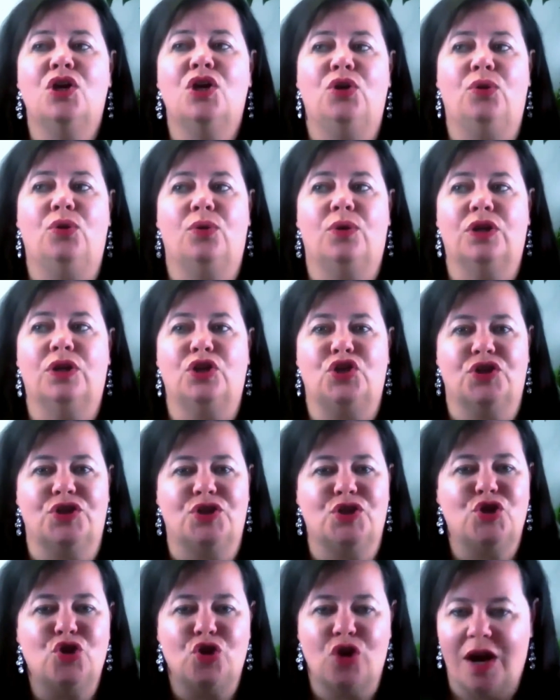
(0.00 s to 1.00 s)
you can
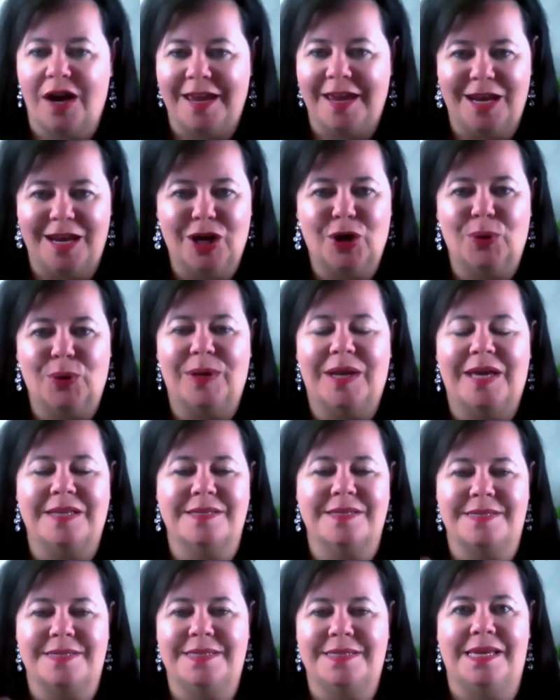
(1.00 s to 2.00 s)
just try it out
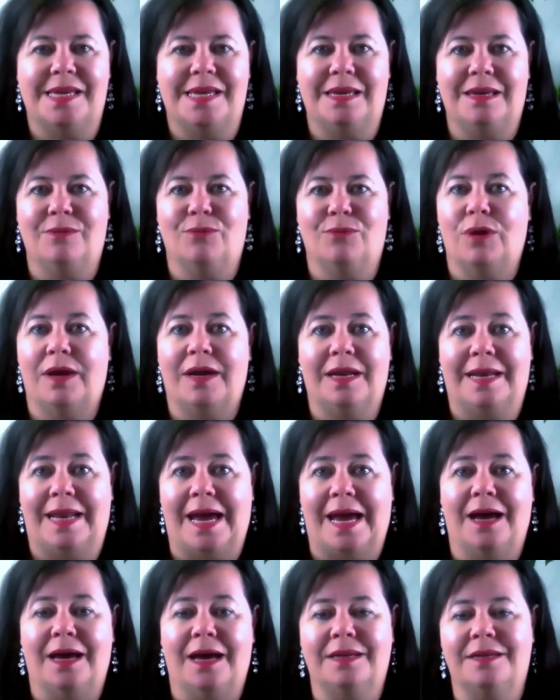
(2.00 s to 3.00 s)
and see, run an
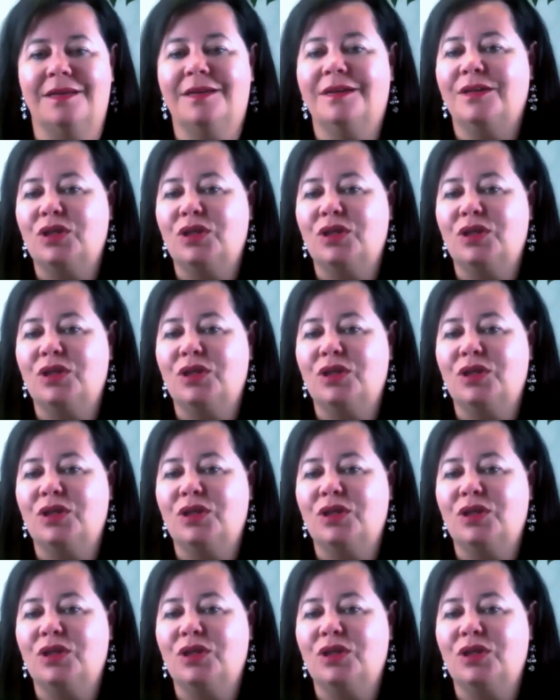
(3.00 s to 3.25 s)
ad